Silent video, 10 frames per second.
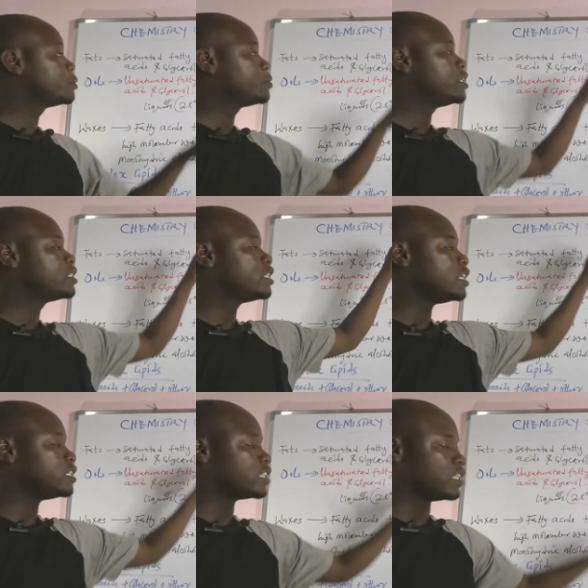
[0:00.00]
Please,
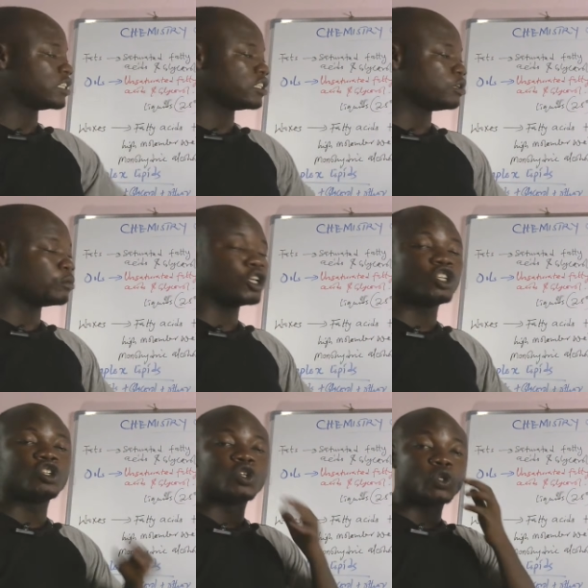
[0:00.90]
ladies and gentlemen,
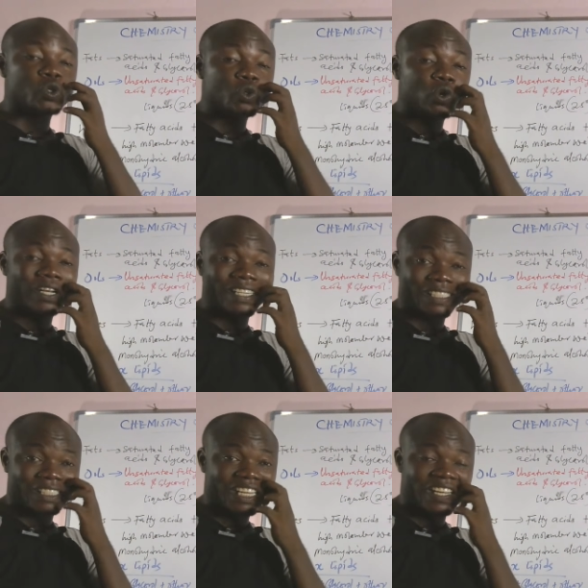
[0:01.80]
do you
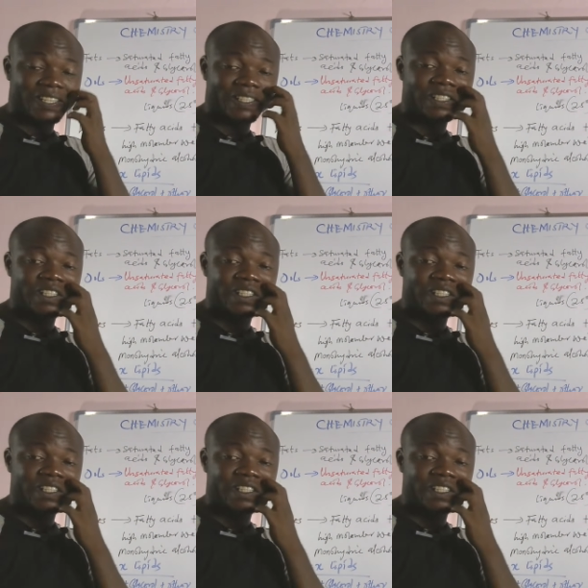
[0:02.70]
understand?